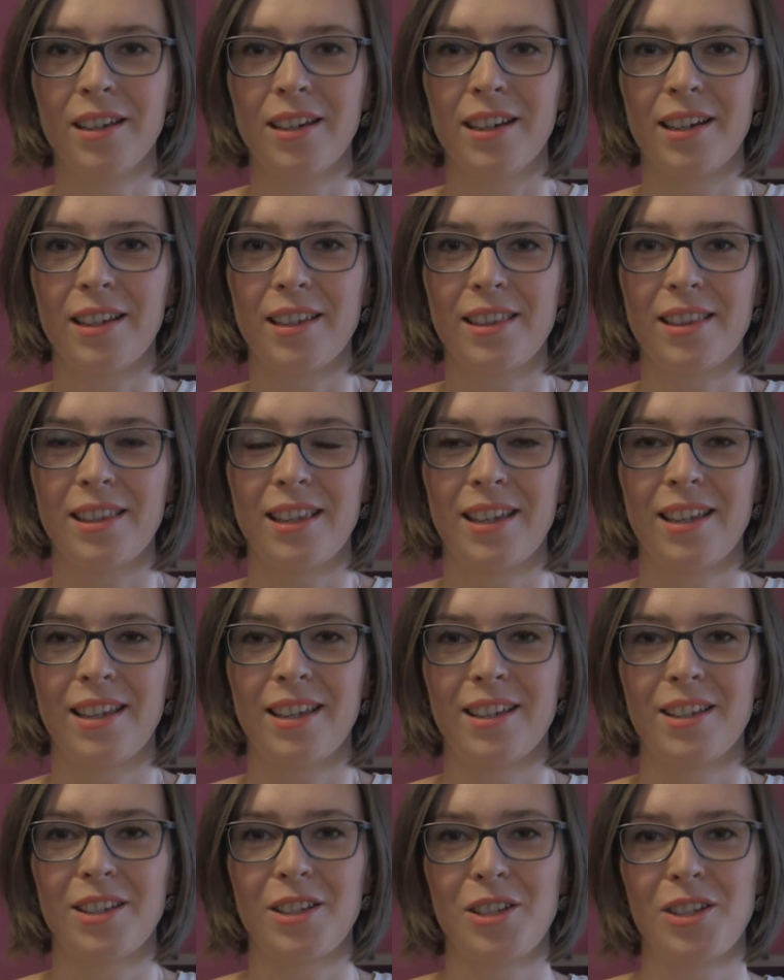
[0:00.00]
I
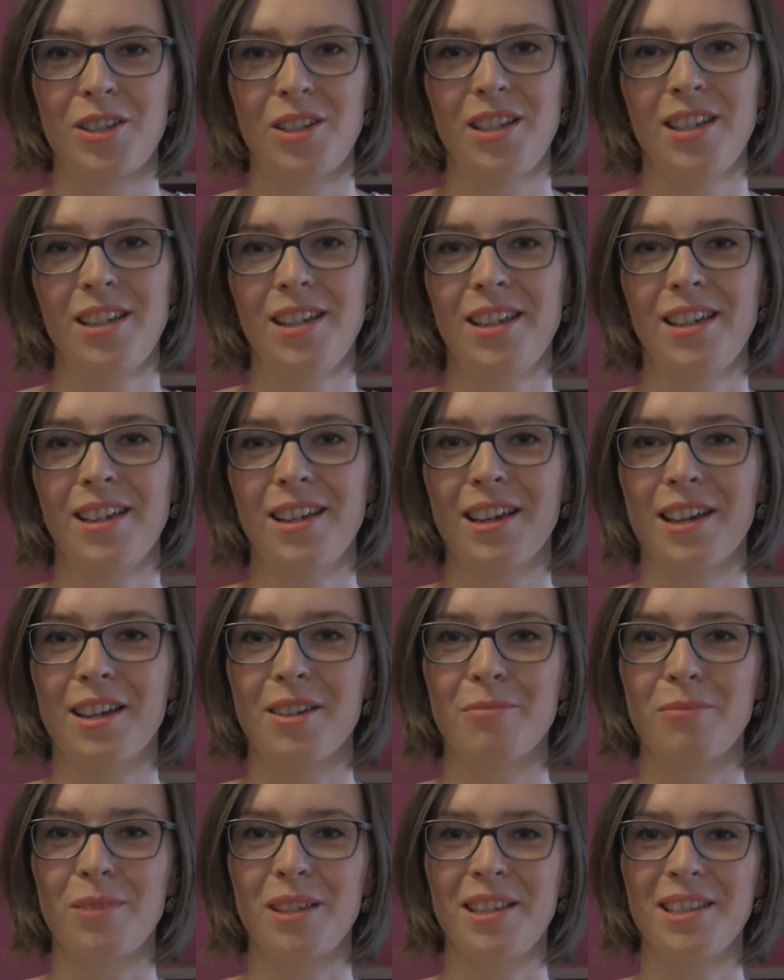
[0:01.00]
think she
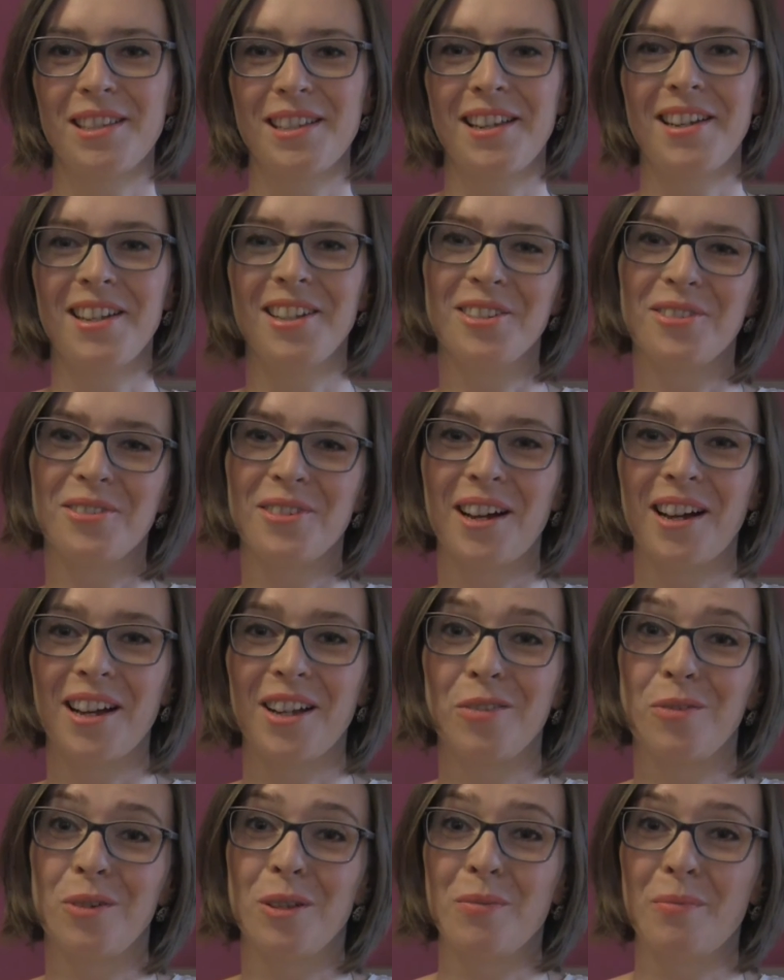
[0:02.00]
can be
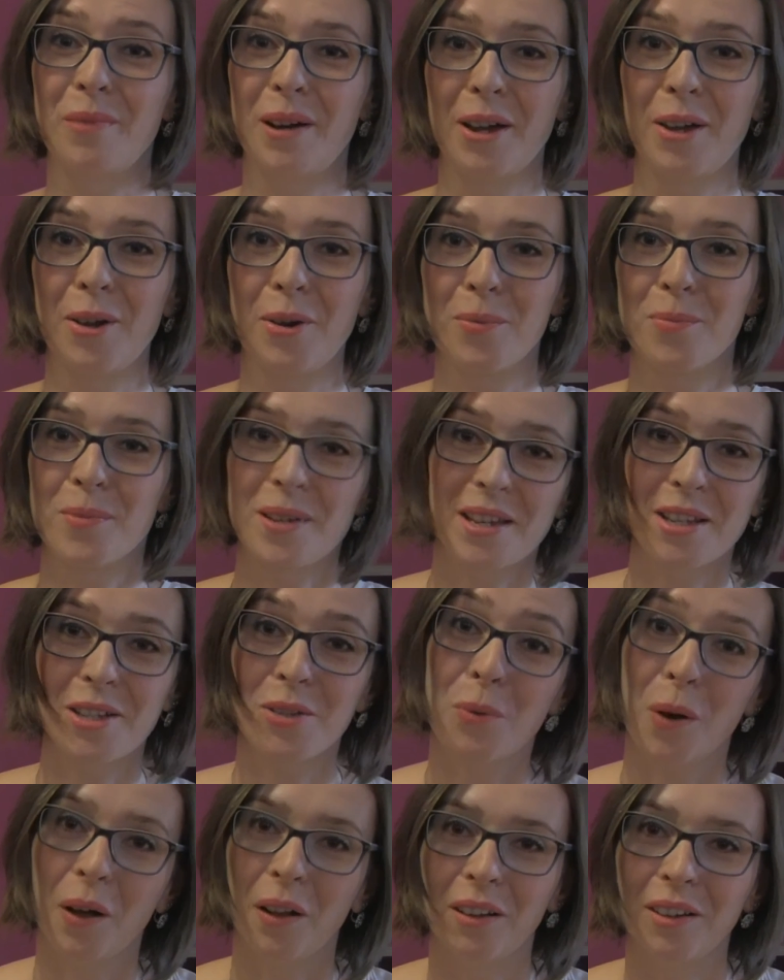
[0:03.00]
satisfied with my hobby as
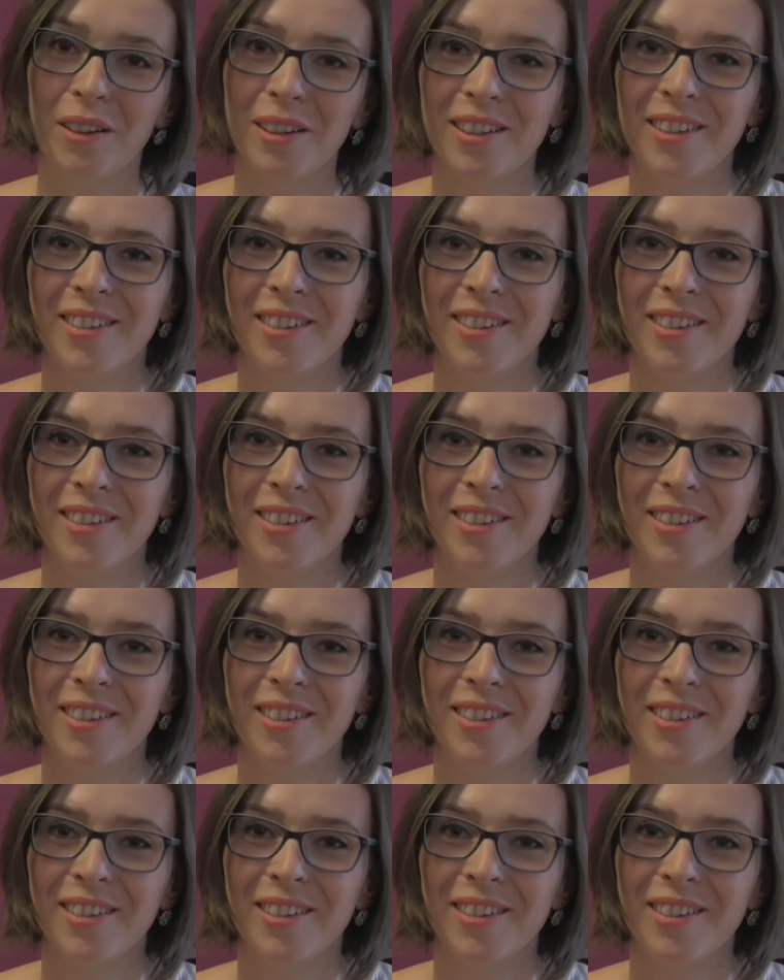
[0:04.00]
well.